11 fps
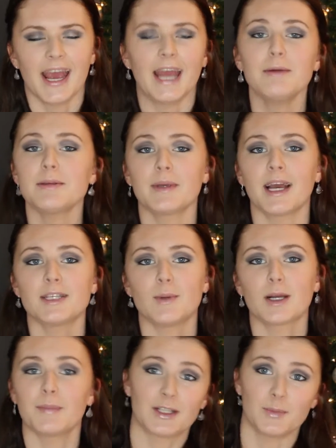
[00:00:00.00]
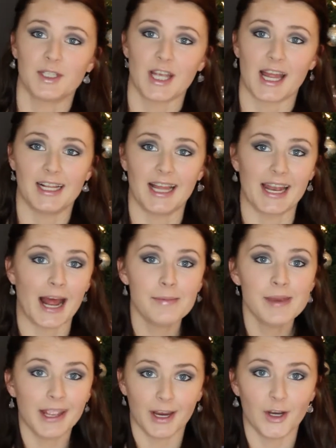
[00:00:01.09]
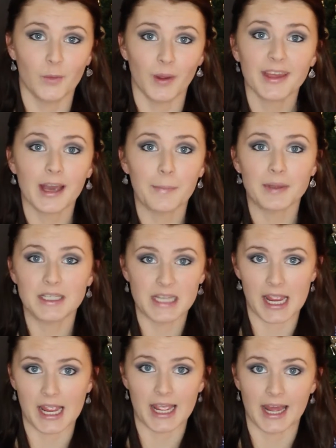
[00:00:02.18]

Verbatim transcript: what's up you guys, welcome back to my channel and I'm here with a cup of tea